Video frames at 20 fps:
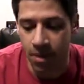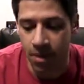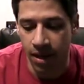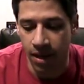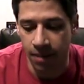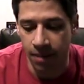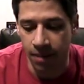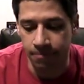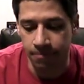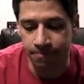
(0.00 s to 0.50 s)

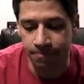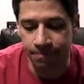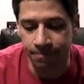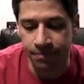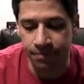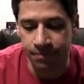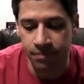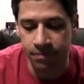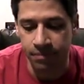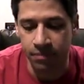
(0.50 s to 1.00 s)

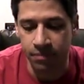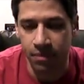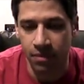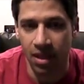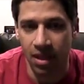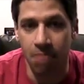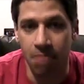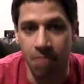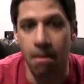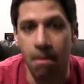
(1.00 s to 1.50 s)

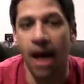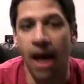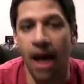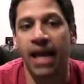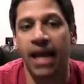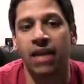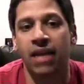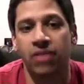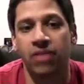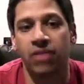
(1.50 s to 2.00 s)
my
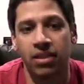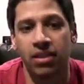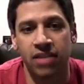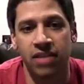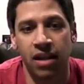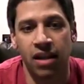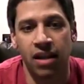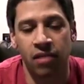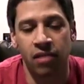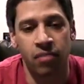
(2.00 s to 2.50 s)
analytics
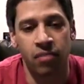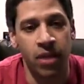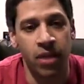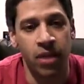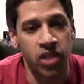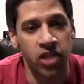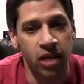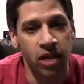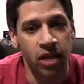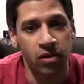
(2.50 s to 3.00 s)
data for my
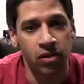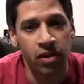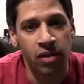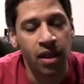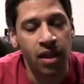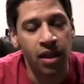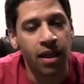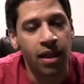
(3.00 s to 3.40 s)
channel,